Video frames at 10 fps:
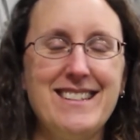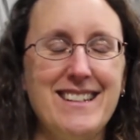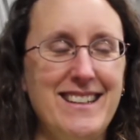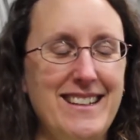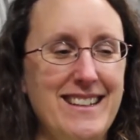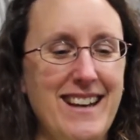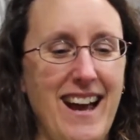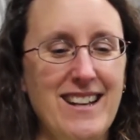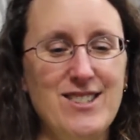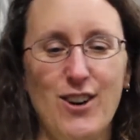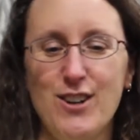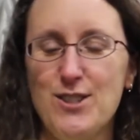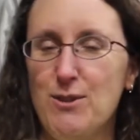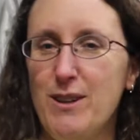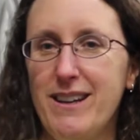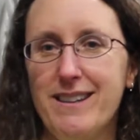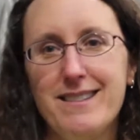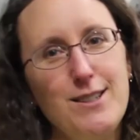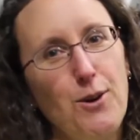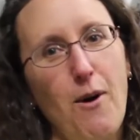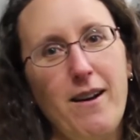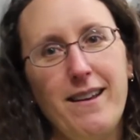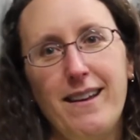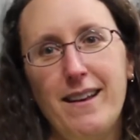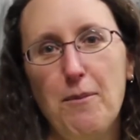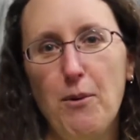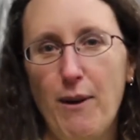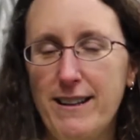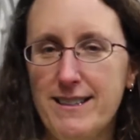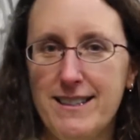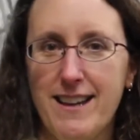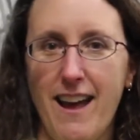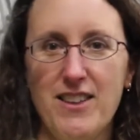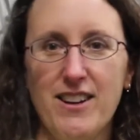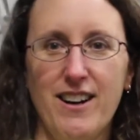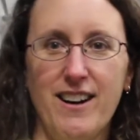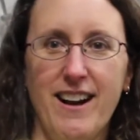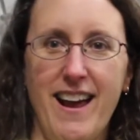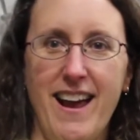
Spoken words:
he and I started doing stilt walking in parades together